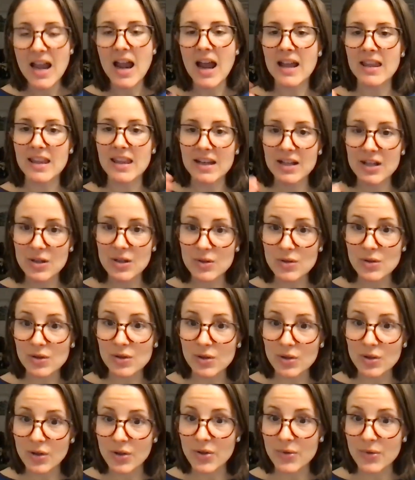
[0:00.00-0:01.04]
I'd like you to
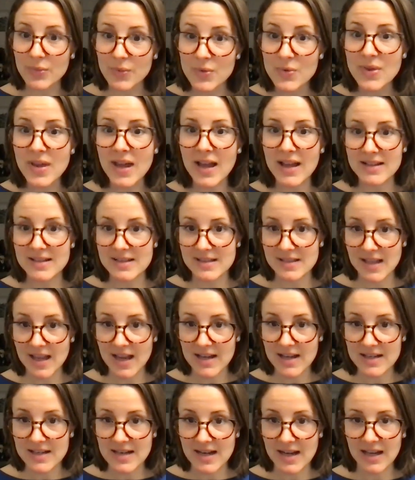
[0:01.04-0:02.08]
look through that
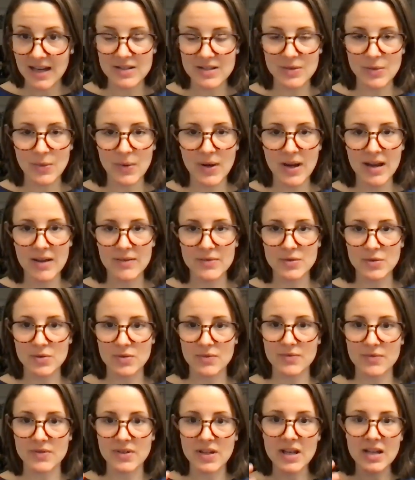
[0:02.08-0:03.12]
slide deck as a way of sort
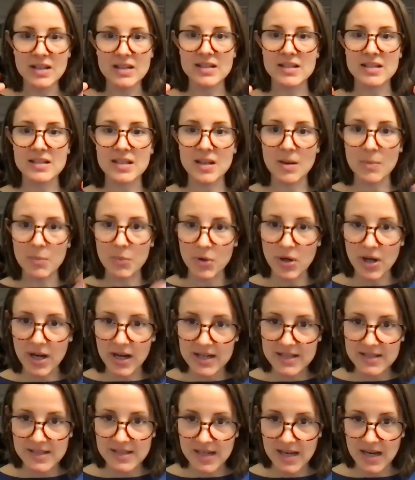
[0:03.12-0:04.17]
of
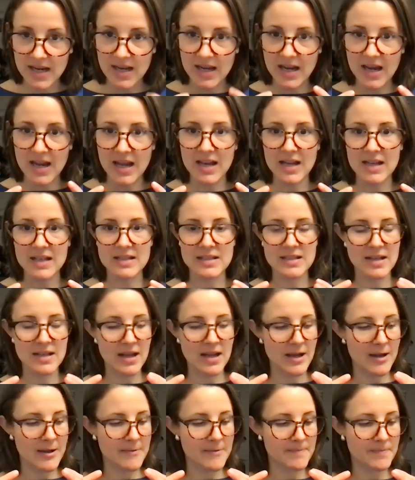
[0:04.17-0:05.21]
summarizing
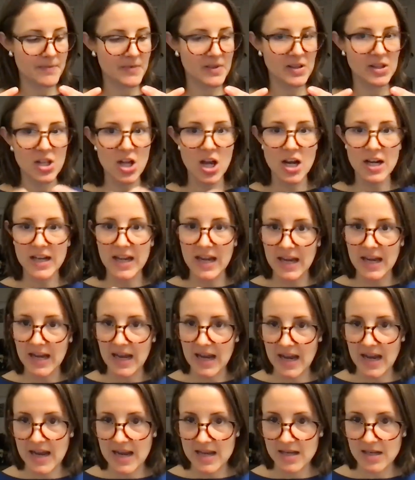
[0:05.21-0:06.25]
and locking
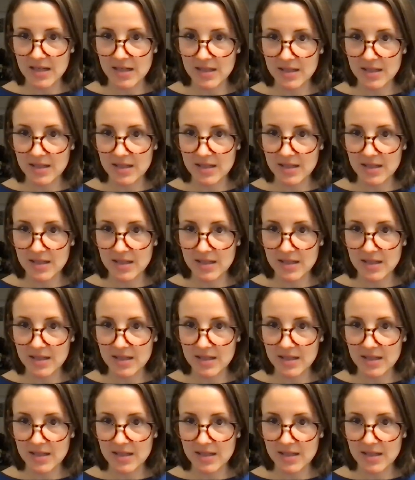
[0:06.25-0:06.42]
in